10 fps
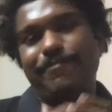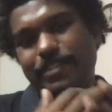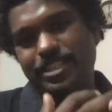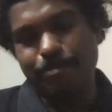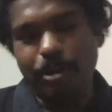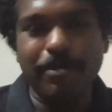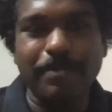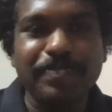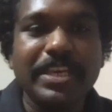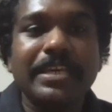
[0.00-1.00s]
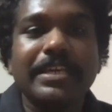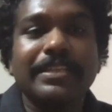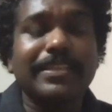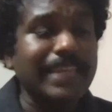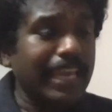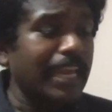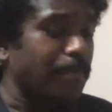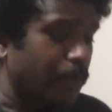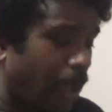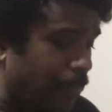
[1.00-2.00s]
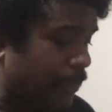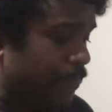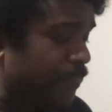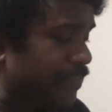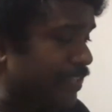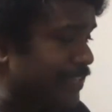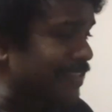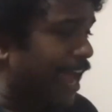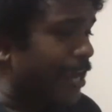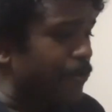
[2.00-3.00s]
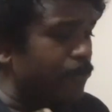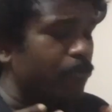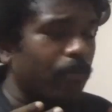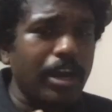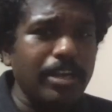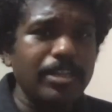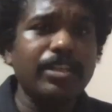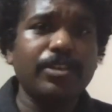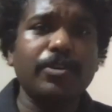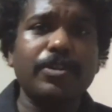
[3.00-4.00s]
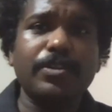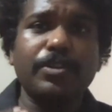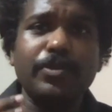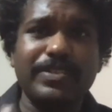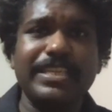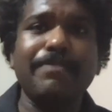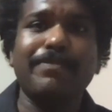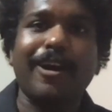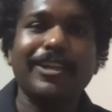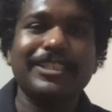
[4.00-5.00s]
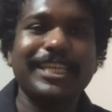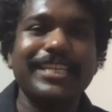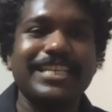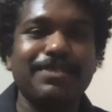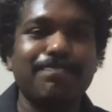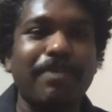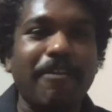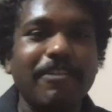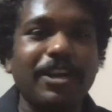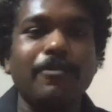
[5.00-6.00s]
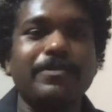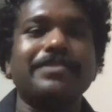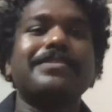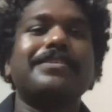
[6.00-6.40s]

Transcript: first problem. The second problem is I don't want to see blockchain as powerhouses.